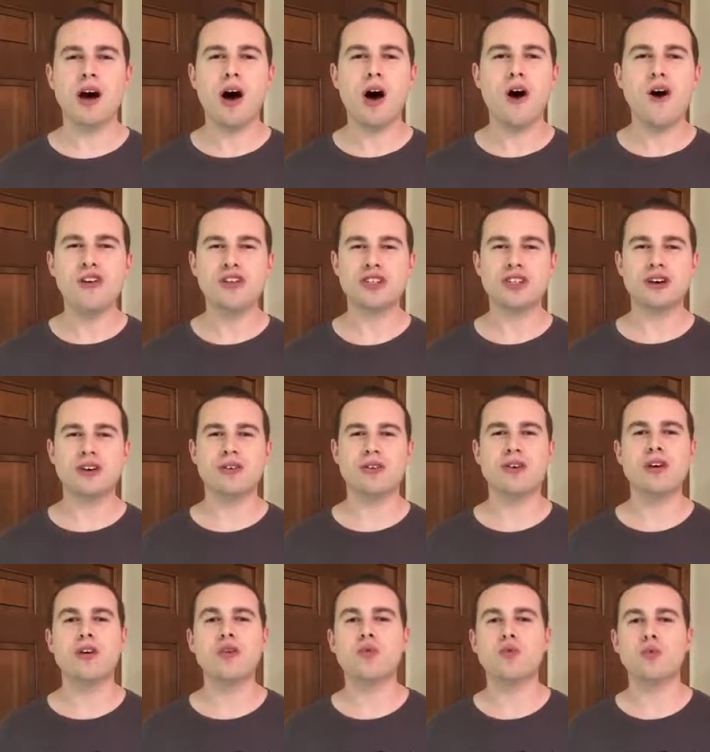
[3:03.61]
Also,
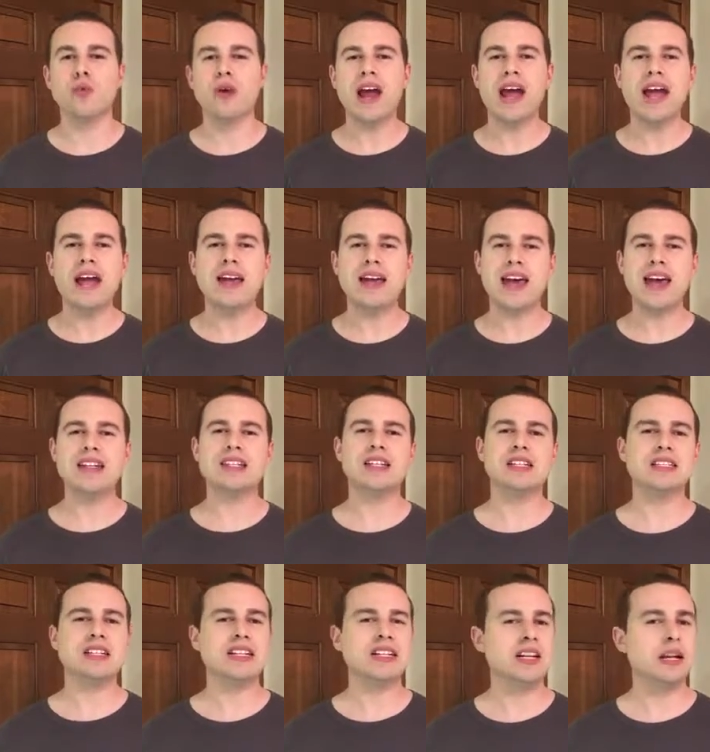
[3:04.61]
Ray
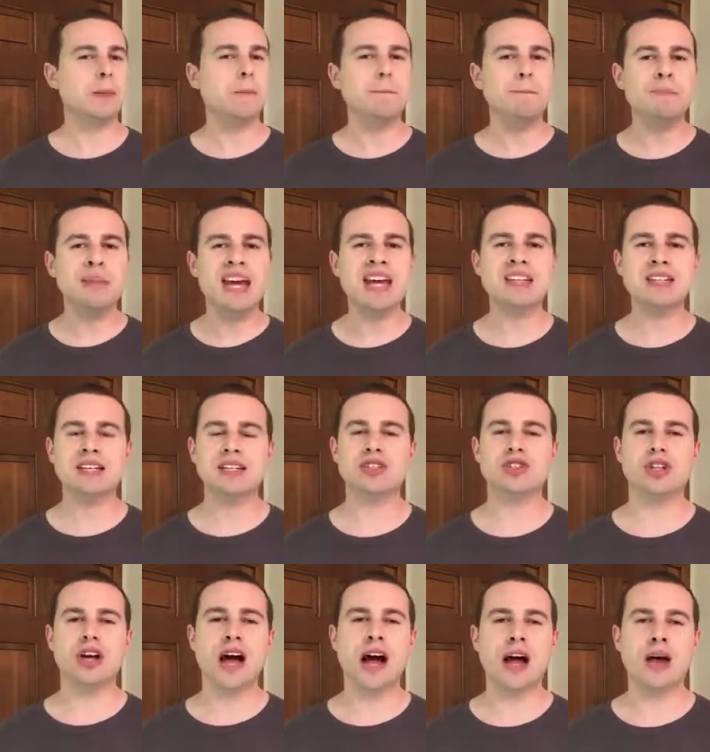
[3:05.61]
Higdon did an amazing
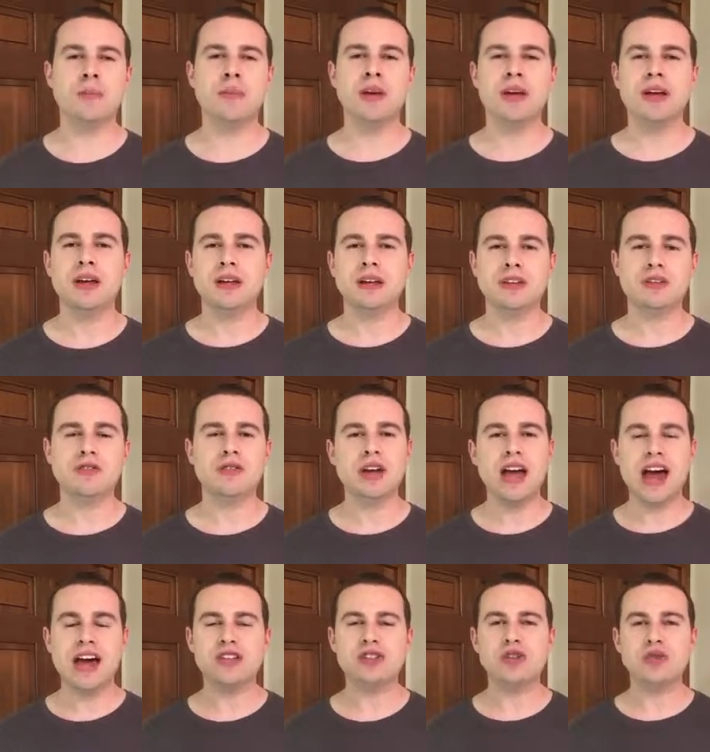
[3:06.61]
job. You,
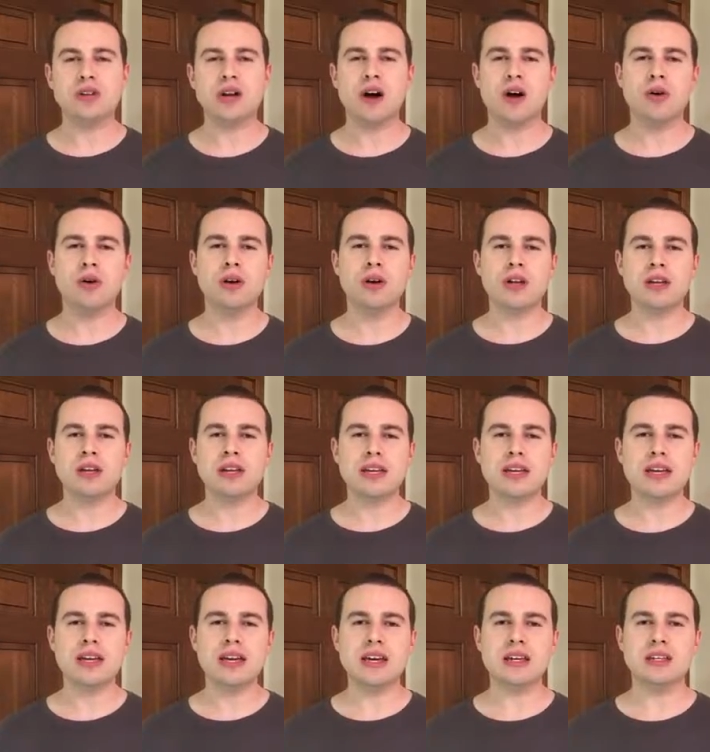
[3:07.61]
as you know,
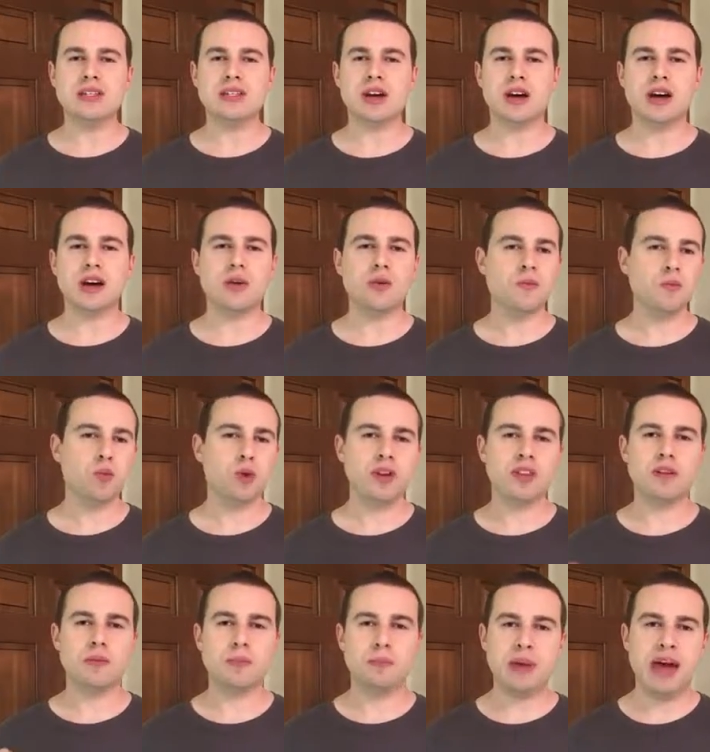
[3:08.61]
he is uh, one
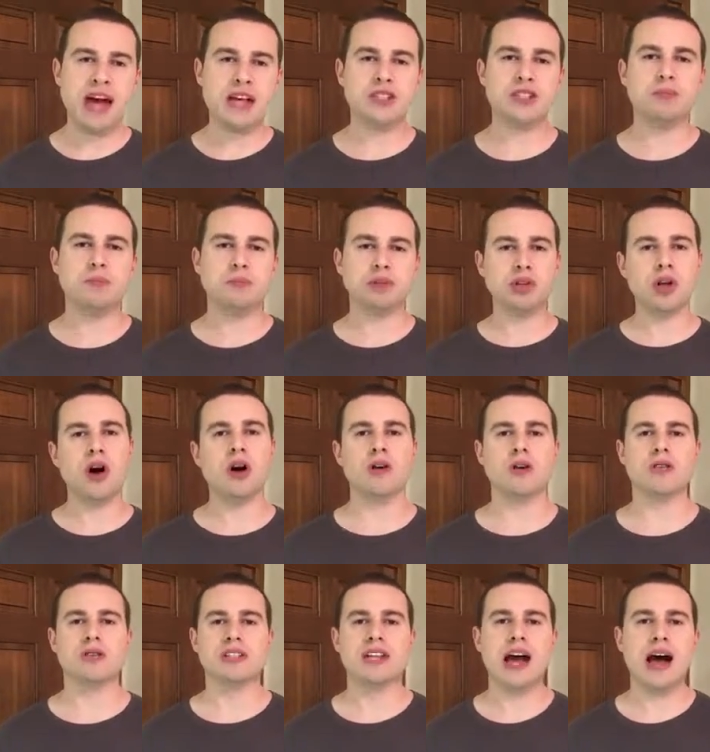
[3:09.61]
of the best
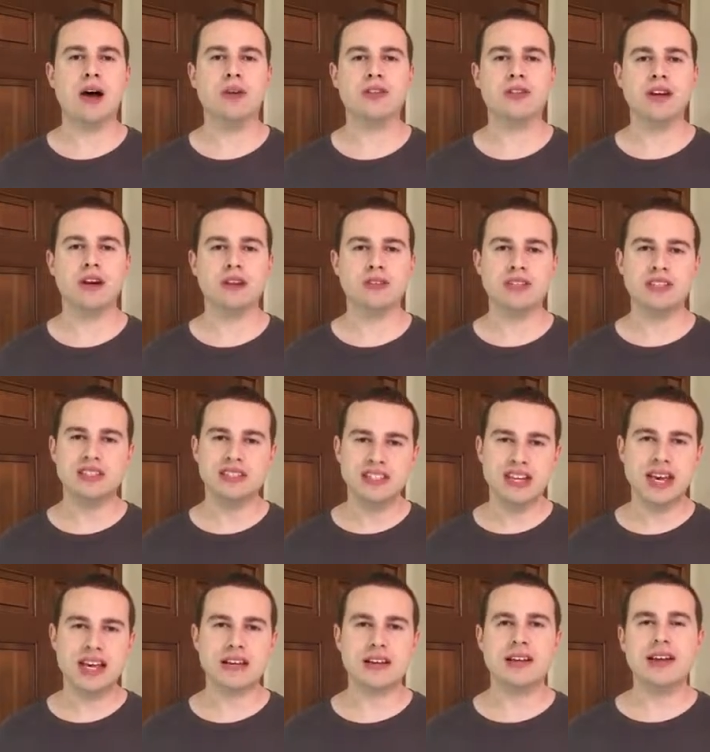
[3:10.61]
bloggers out there to
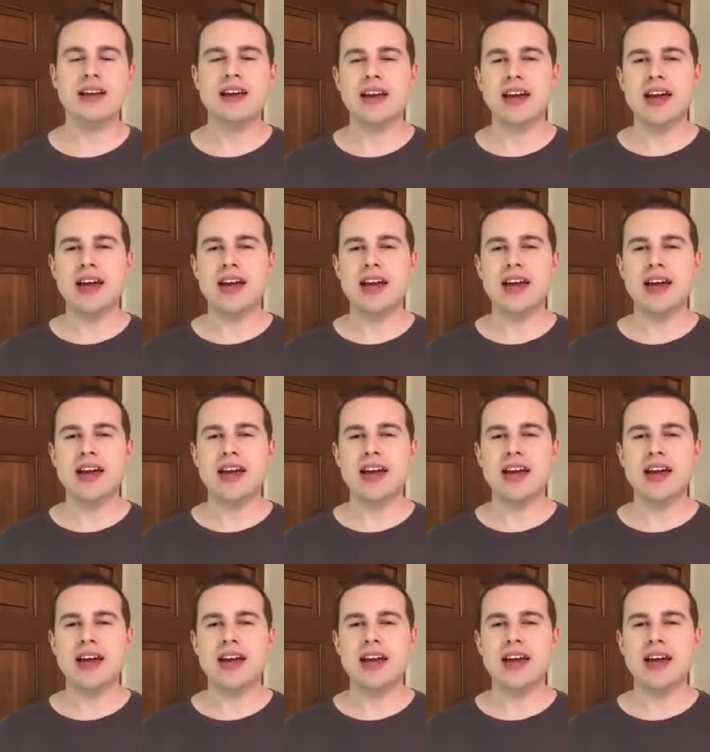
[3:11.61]
date.